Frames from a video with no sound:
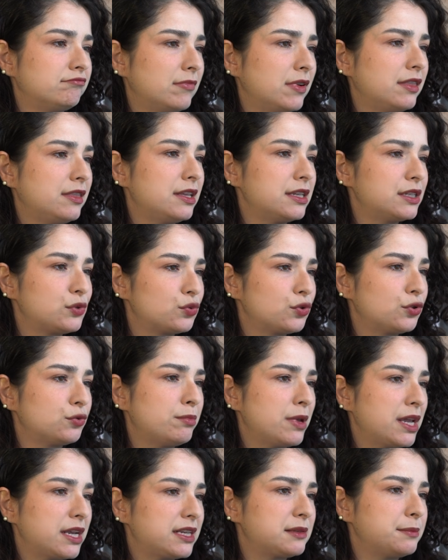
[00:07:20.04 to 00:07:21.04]
this room
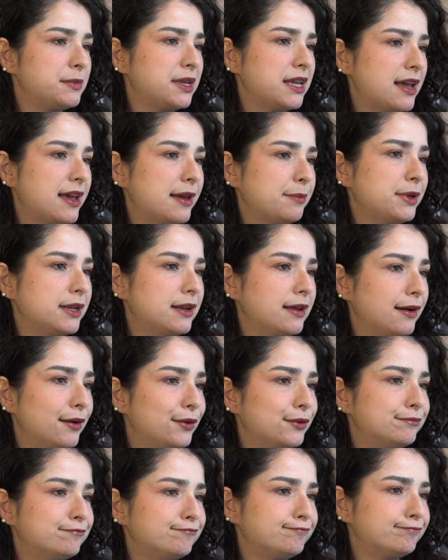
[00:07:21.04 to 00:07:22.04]
makes me happy now.
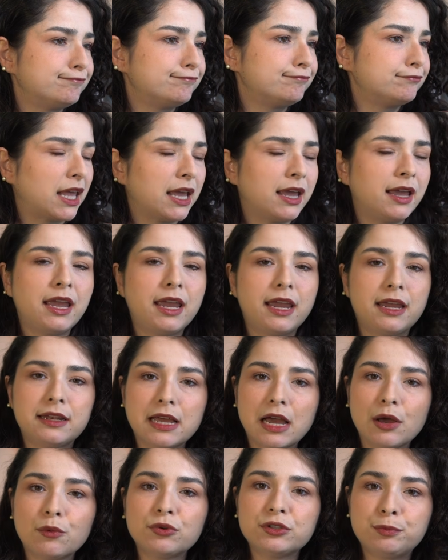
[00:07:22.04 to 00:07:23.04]
And
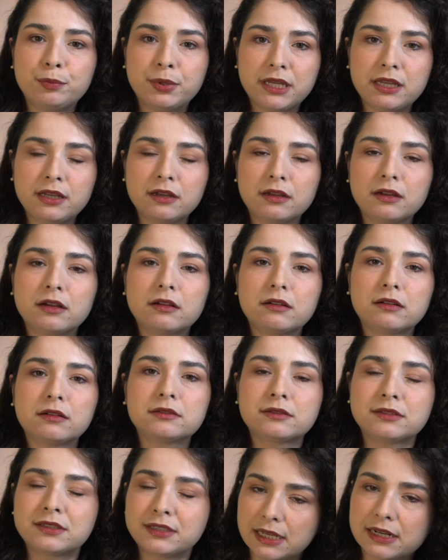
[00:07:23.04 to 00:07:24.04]
I would be
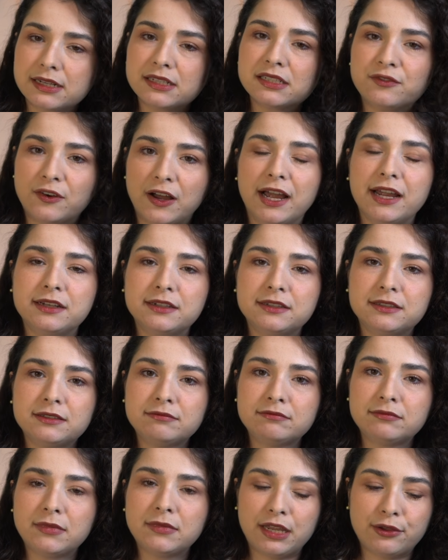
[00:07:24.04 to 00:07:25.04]
satisfied
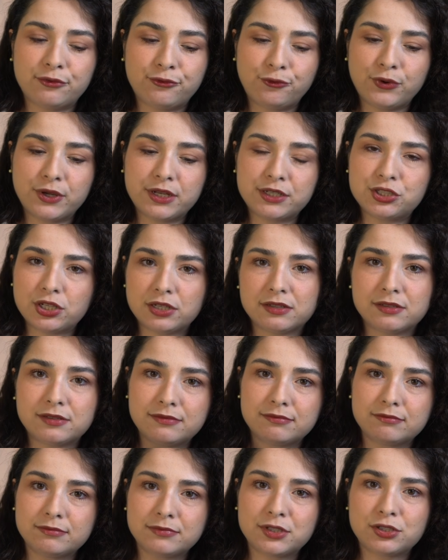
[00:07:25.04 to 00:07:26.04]
if we just
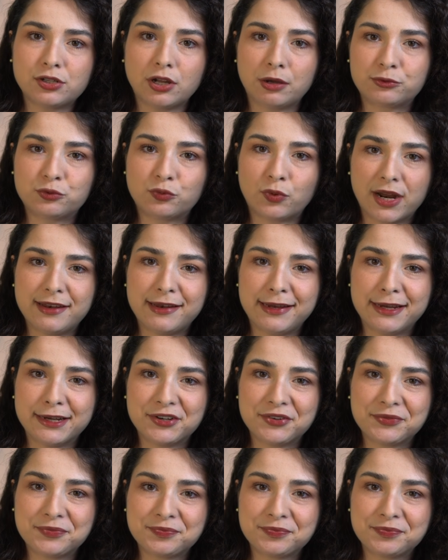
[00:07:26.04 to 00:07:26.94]
stopped right here.